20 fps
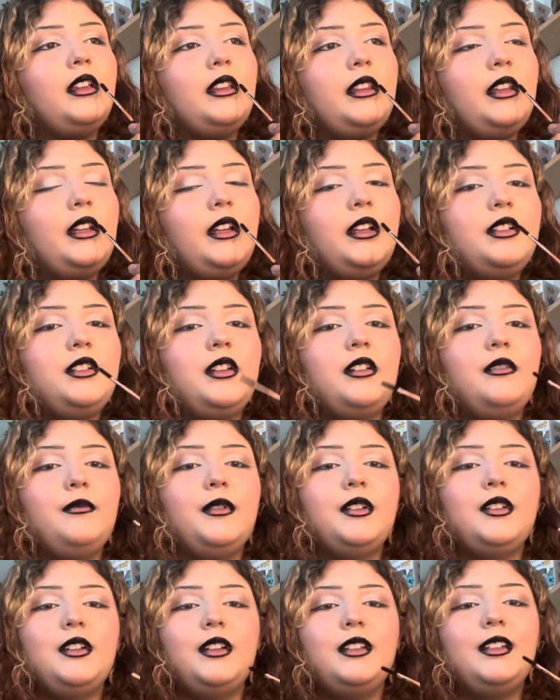And I try to
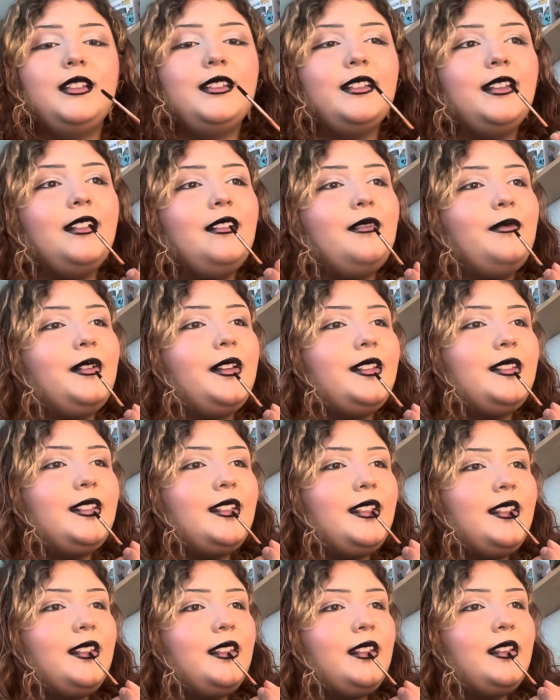make sure it doesn't get on my
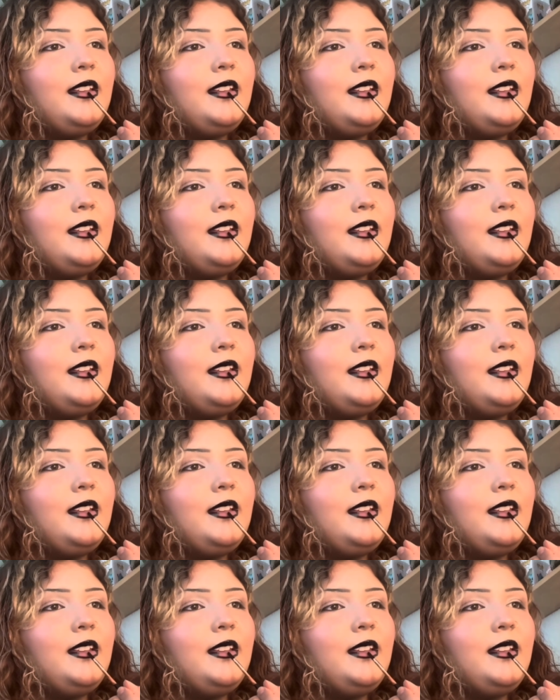teeth.